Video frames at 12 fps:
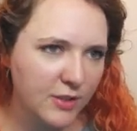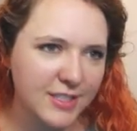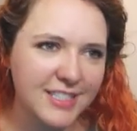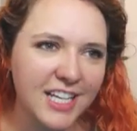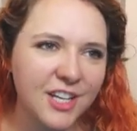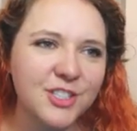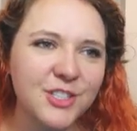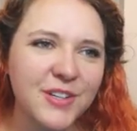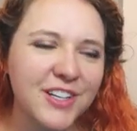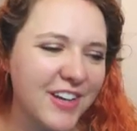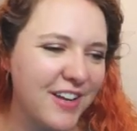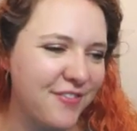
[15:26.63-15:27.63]
See, you're doing
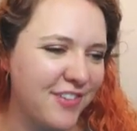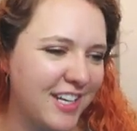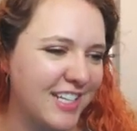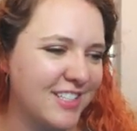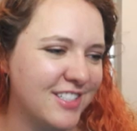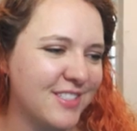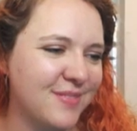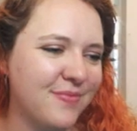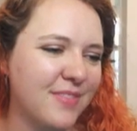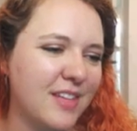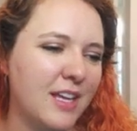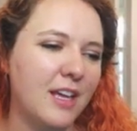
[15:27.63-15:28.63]
great, Finish.
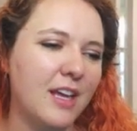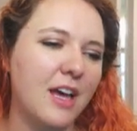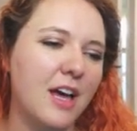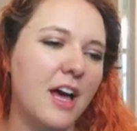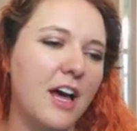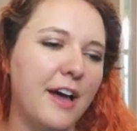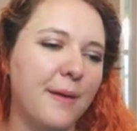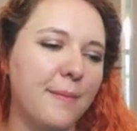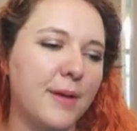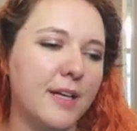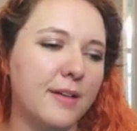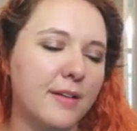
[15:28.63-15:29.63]

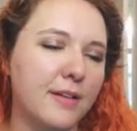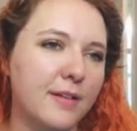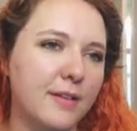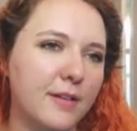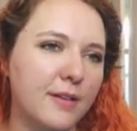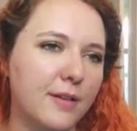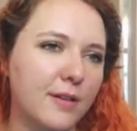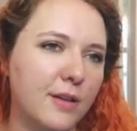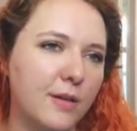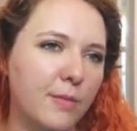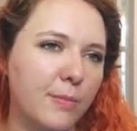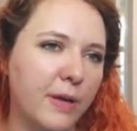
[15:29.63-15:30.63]

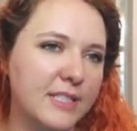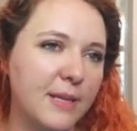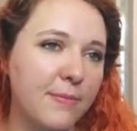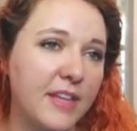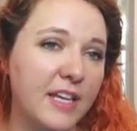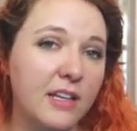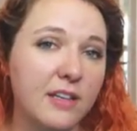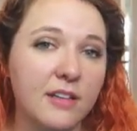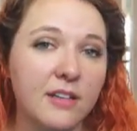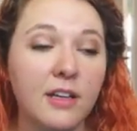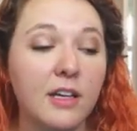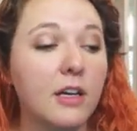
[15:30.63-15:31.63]
But something
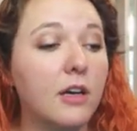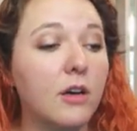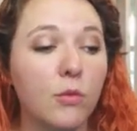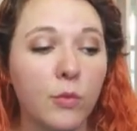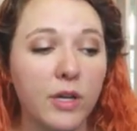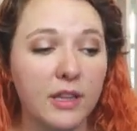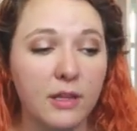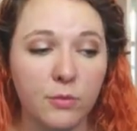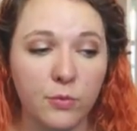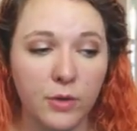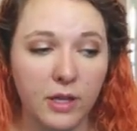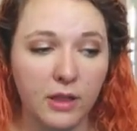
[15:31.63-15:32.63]

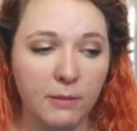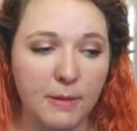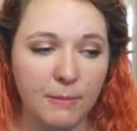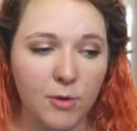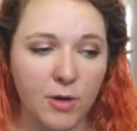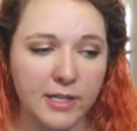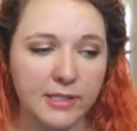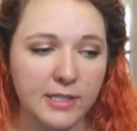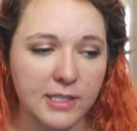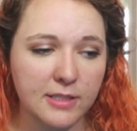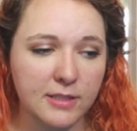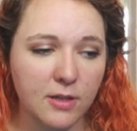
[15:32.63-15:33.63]
really memorize
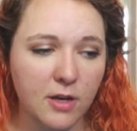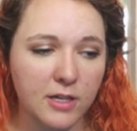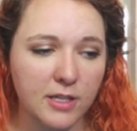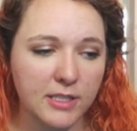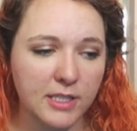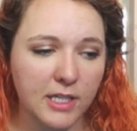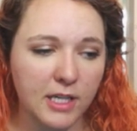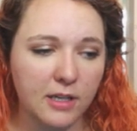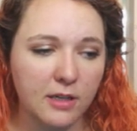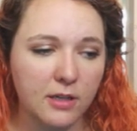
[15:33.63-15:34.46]
this, honestly.